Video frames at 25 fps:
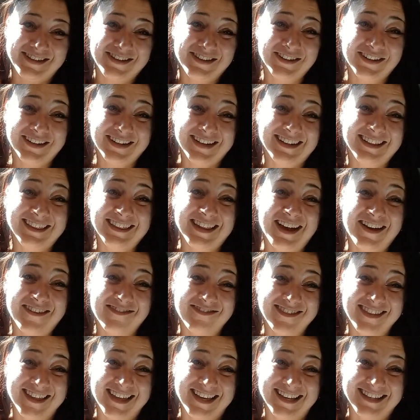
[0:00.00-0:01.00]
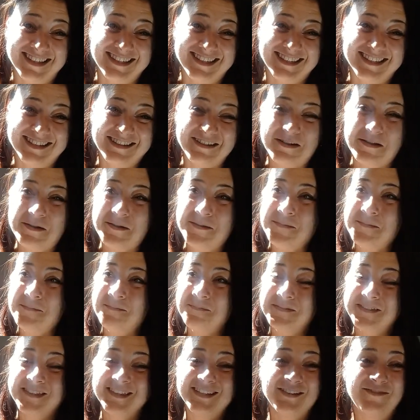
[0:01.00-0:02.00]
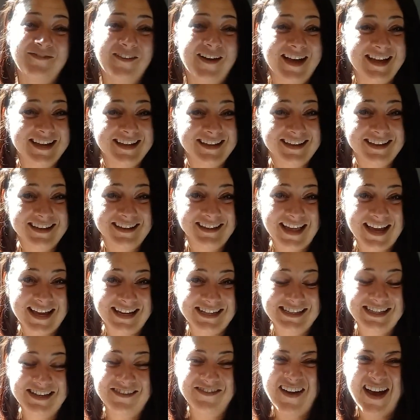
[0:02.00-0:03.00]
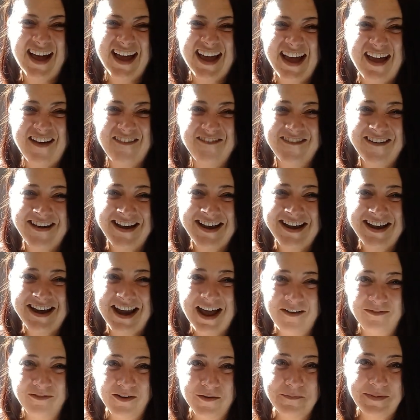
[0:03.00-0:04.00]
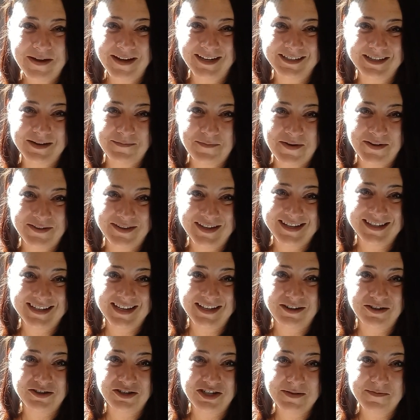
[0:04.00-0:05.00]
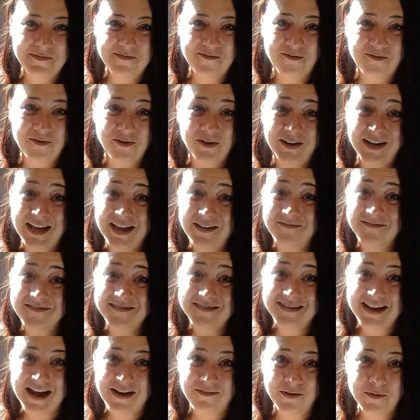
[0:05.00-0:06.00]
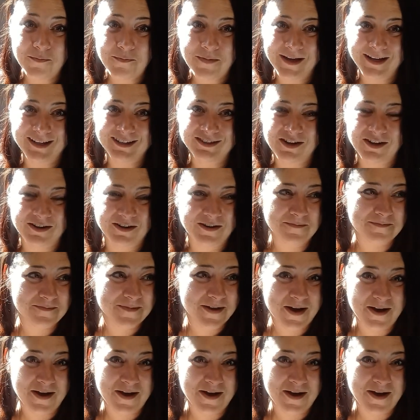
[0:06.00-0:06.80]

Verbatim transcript: You're going to love this. Divine Collective, I have never picked up on this energy before, and I've never picked on a,